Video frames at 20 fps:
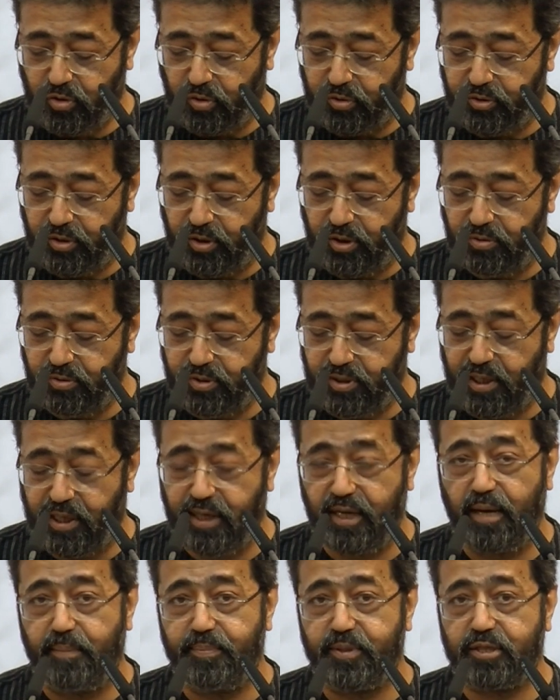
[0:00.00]

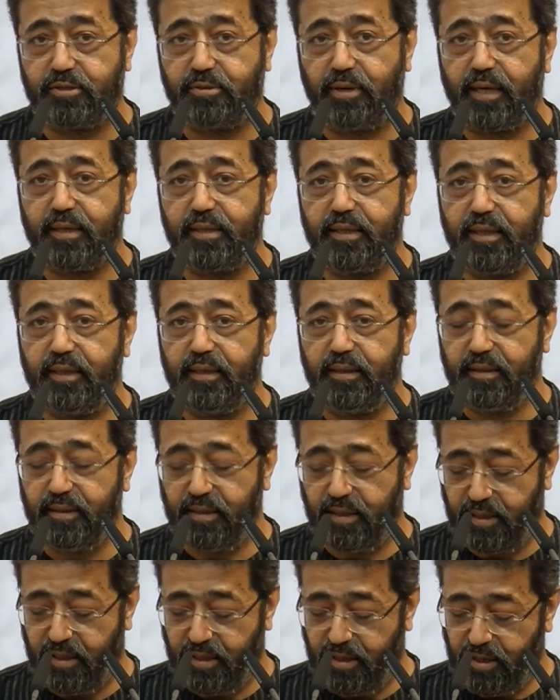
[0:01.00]
continuously abstracting
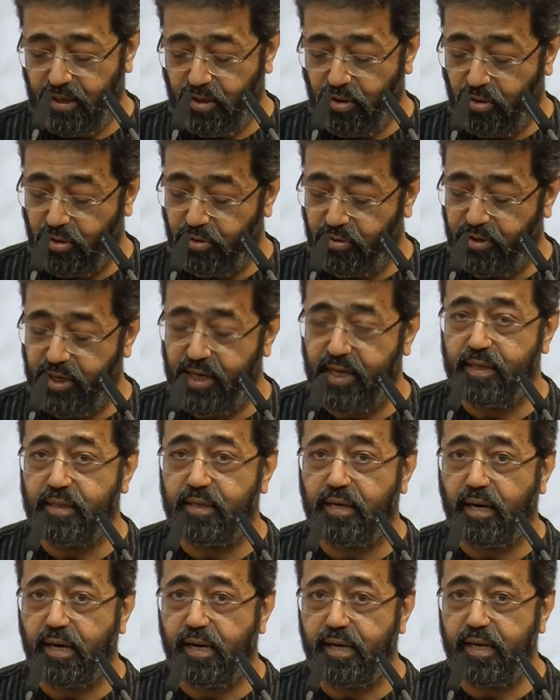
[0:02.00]
or
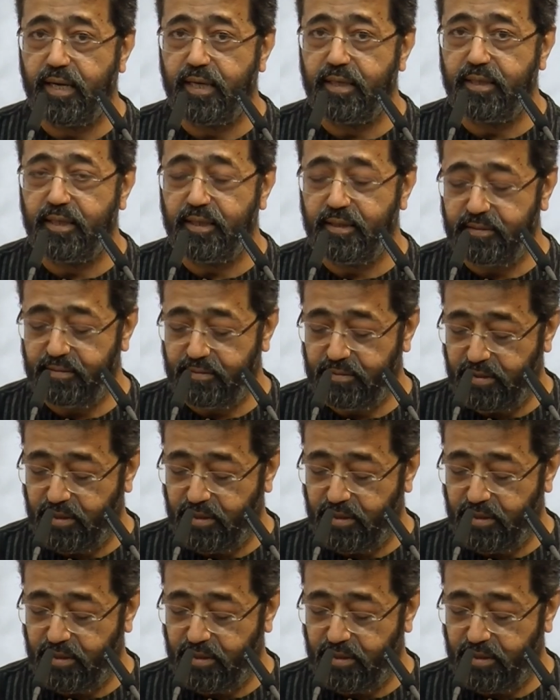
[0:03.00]
reincarnating,